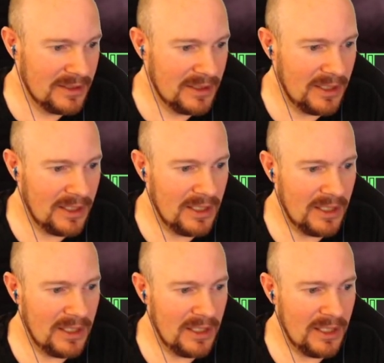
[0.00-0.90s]

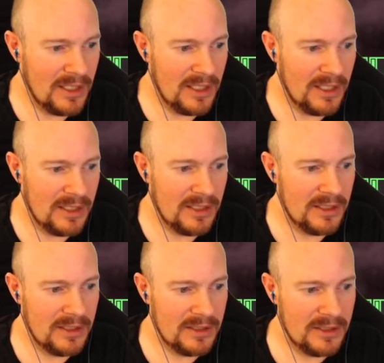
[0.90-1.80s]
Uh,
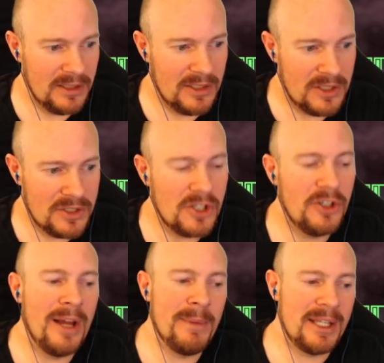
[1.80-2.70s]
so you're
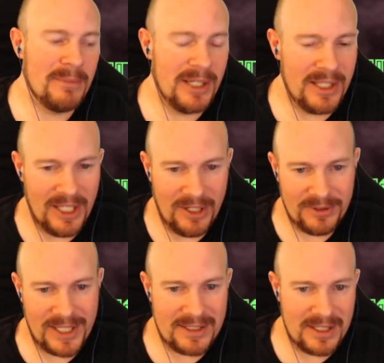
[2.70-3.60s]
not making money? now. Oh,
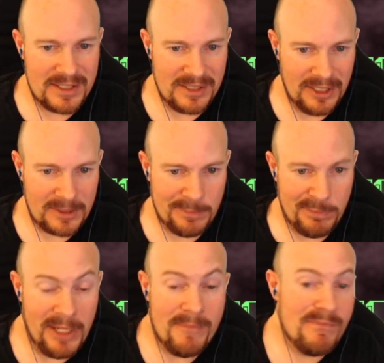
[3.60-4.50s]
that does suck.
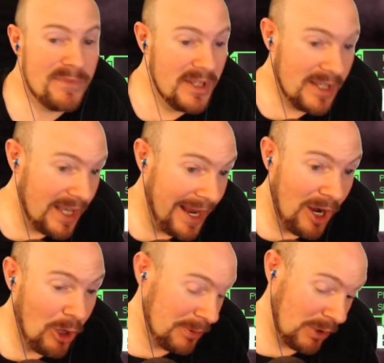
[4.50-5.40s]
But, hey, I
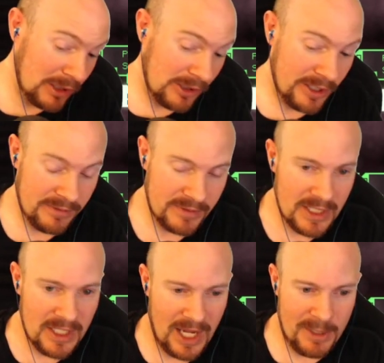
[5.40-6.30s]
hope you are learning.
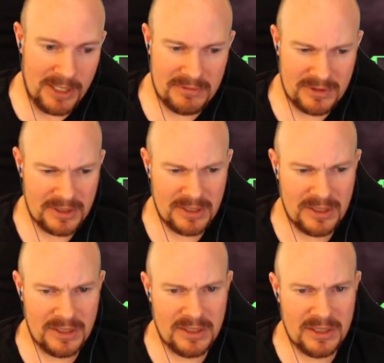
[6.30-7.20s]
I mean,
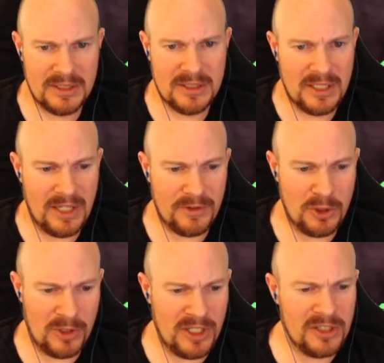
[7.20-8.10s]
if you're
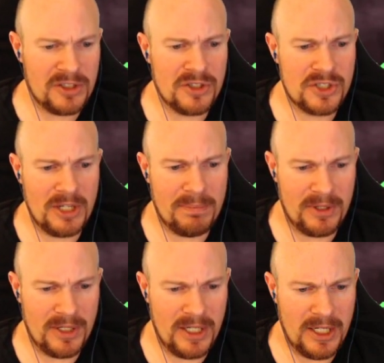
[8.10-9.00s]
doing an internship
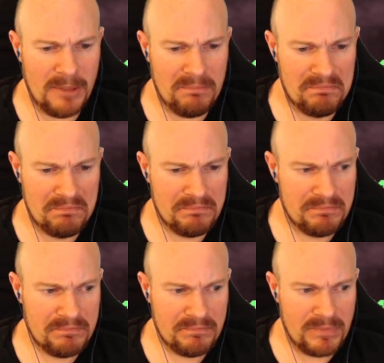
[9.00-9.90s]
or, uh,
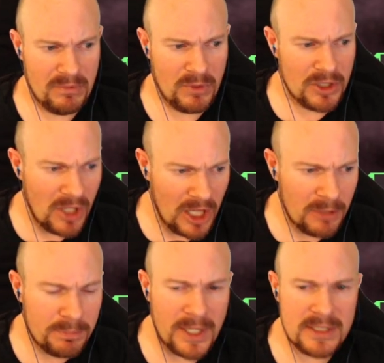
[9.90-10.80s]
what do you call it,
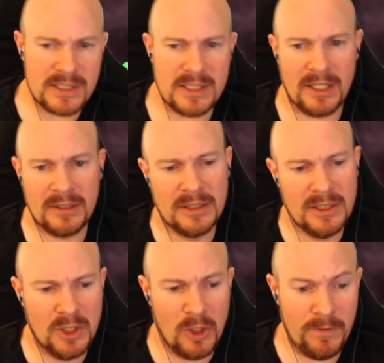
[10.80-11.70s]
apprenticing,
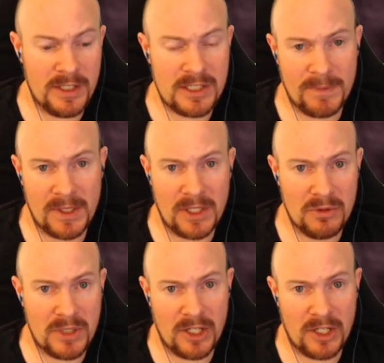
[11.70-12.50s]
hopefully it's something that you care